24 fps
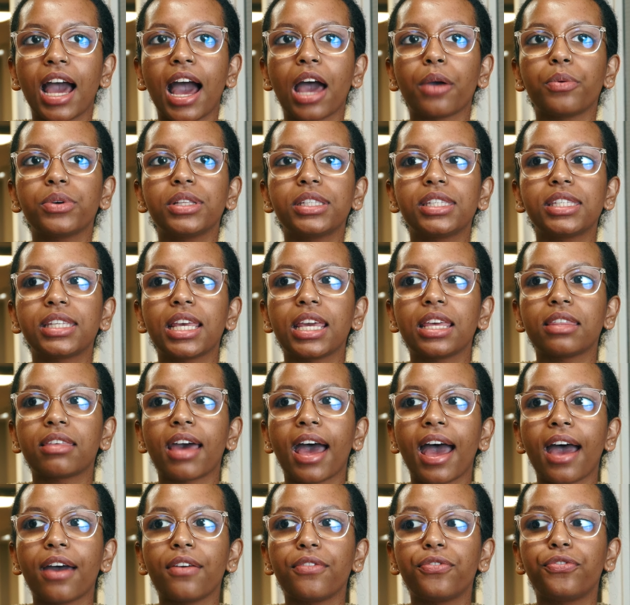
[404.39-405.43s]
I would say
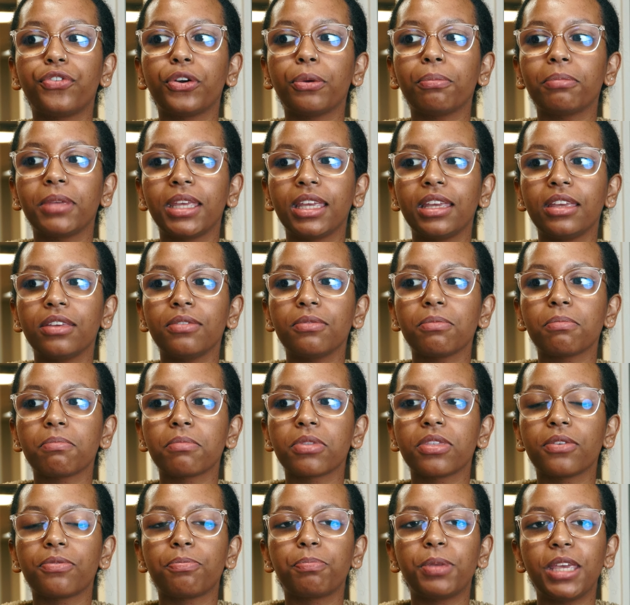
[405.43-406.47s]
that for me,
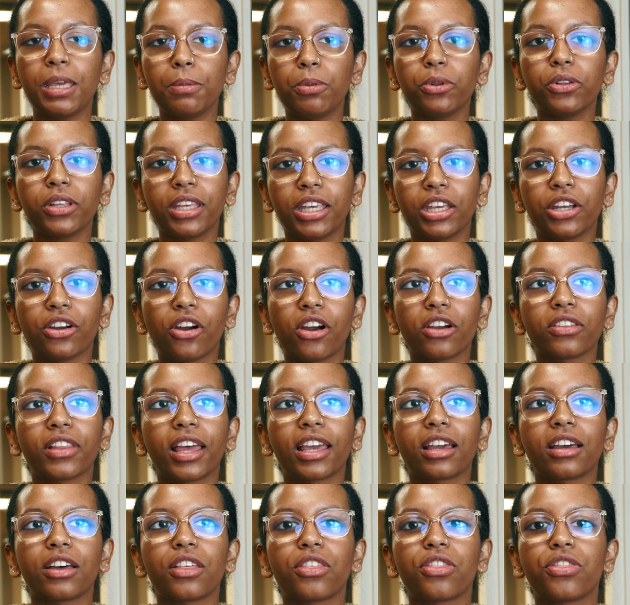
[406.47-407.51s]
the people here are
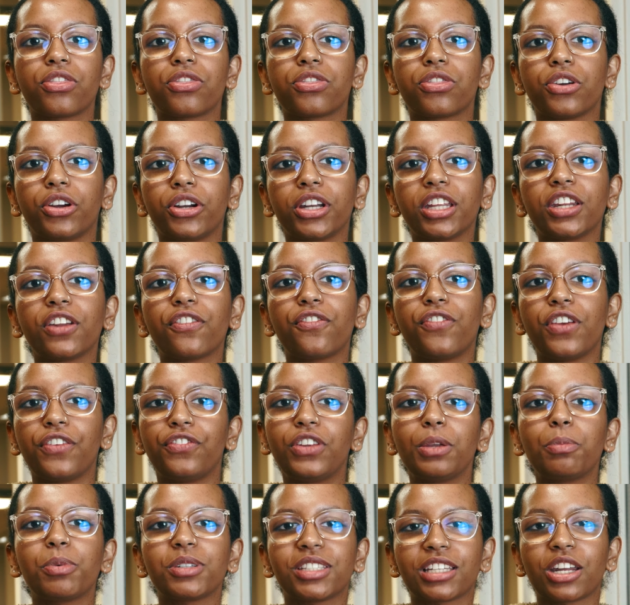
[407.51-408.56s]
like 30 to
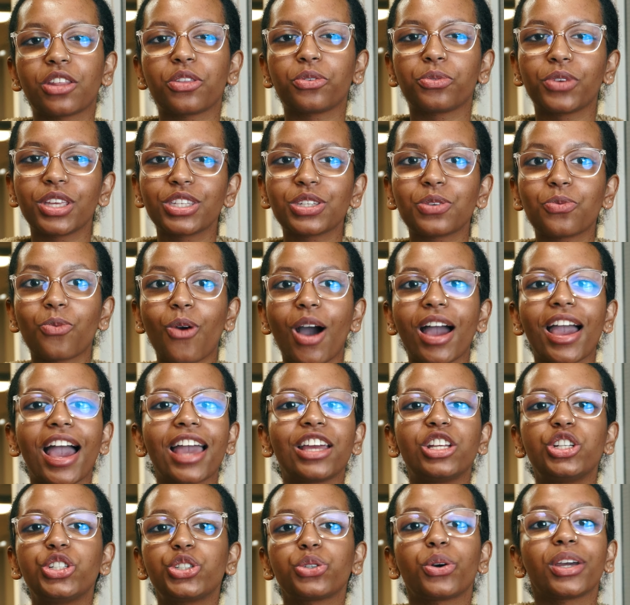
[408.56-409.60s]
50% of the reason why I
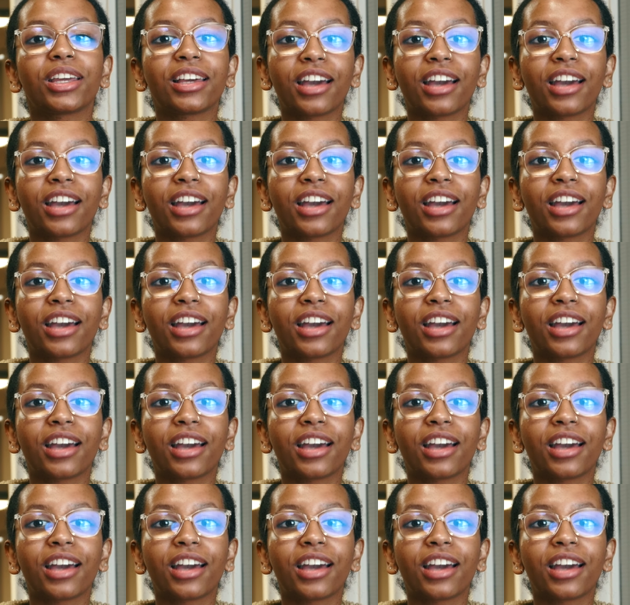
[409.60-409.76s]
enjoy